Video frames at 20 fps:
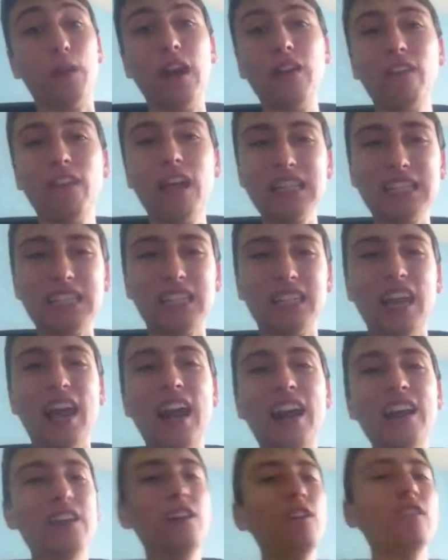But nevertheless,
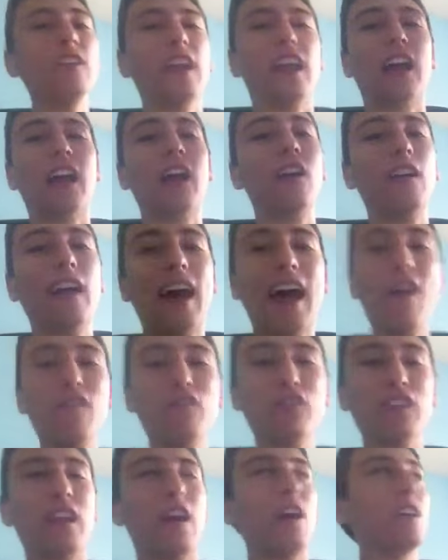Atlanta, you're in a
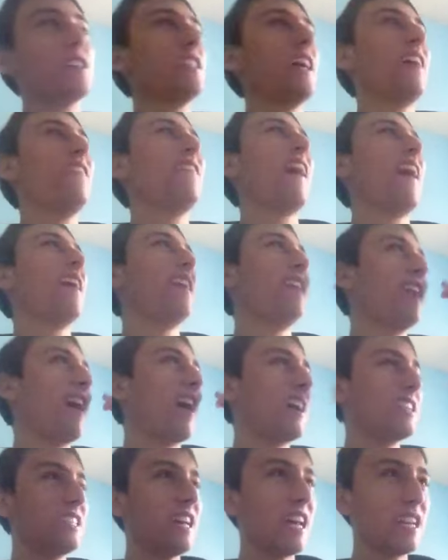collapse, and I'll save that
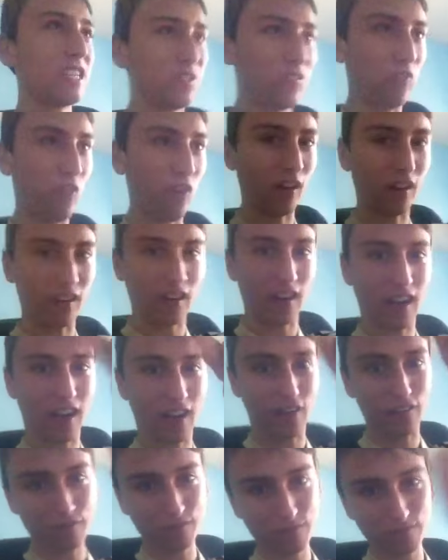nonsense
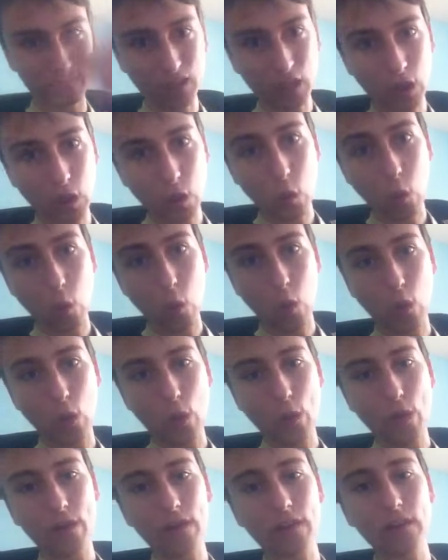for
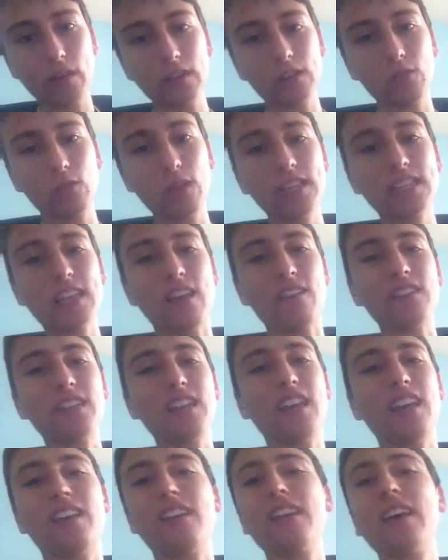week
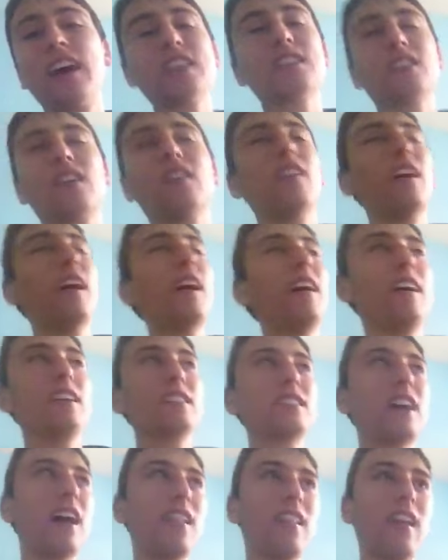17. You guys are
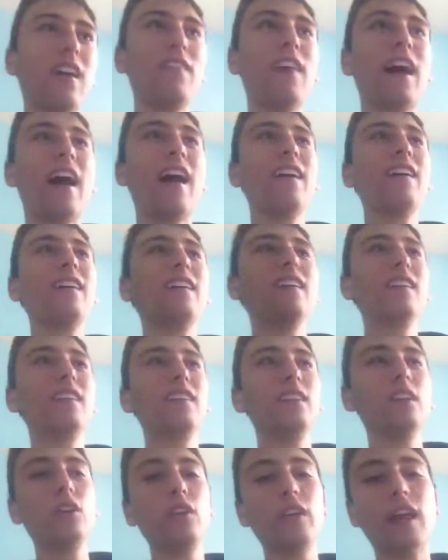hilarious. I love that.
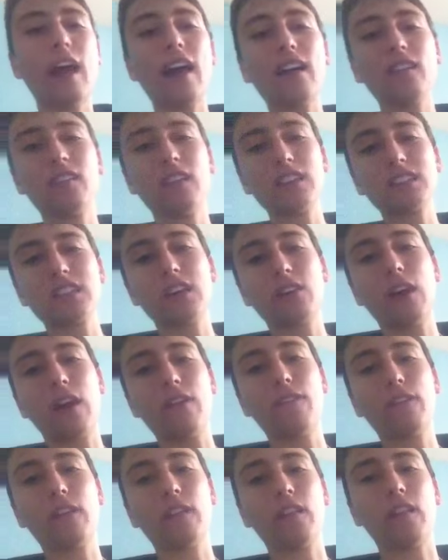Who dat? Let's get
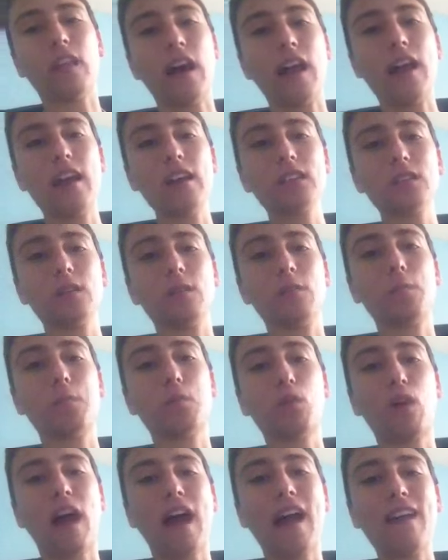ready for the Lions
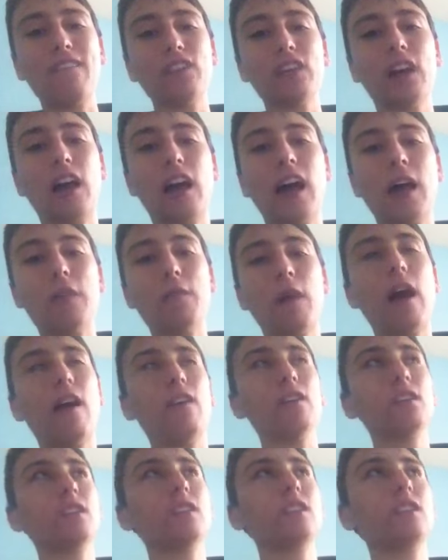prime time.
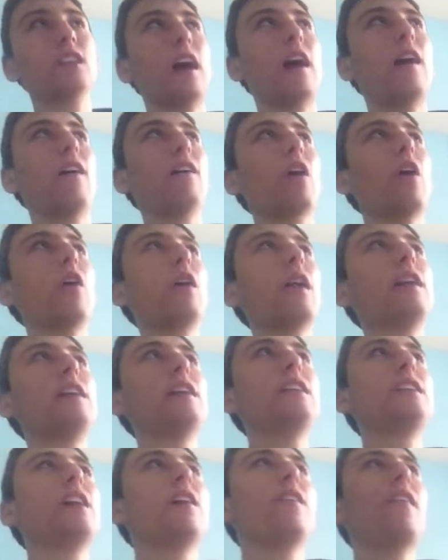I'll go into
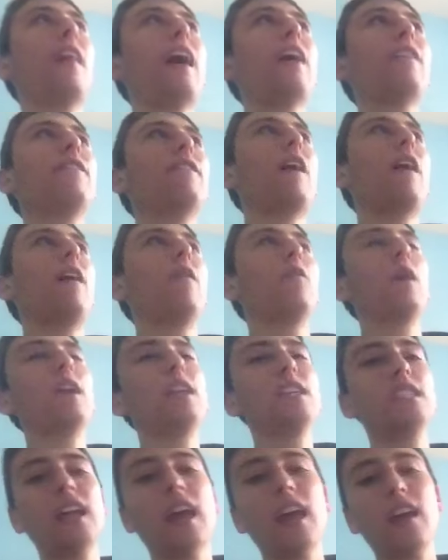detail that on
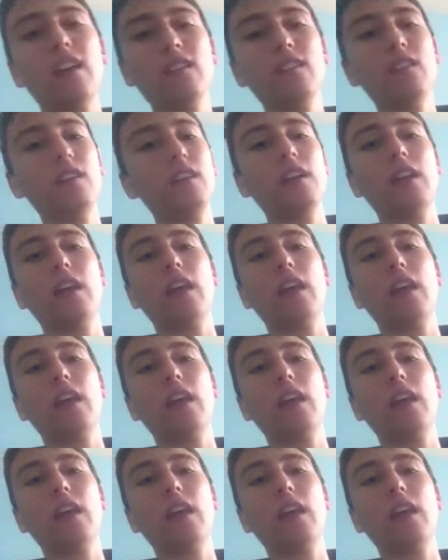Wednesday.